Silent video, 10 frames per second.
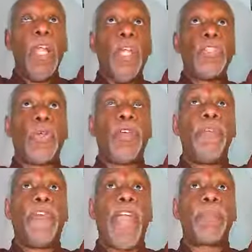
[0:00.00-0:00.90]
So their
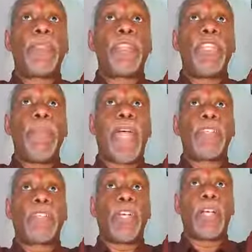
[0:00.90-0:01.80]
fam, the
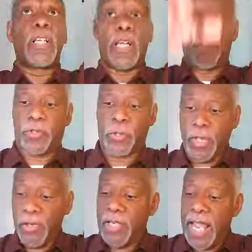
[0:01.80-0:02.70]
Shemites, started up. So
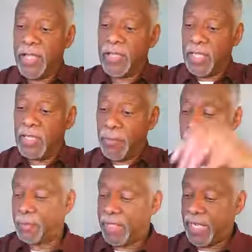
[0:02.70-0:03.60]
they're down in the
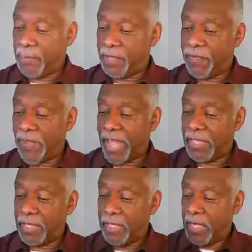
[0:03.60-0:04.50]
Mesopotamian
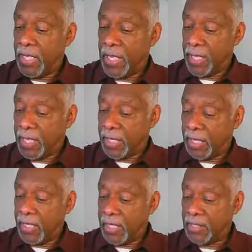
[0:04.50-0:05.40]
Valley,
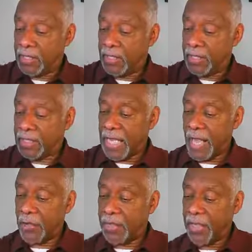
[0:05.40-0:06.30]
in the
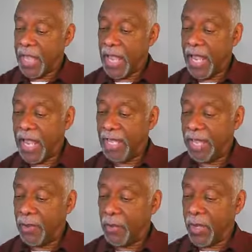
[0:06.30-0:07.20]
south, and
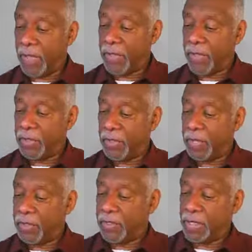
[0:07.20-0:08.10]
they
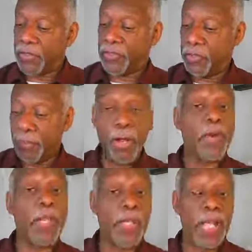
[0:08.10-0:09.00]
and in
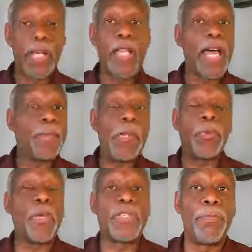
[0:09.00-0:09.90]
Samaria. And a lot of people
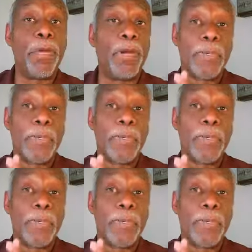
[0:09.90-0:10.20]
were in Samaria.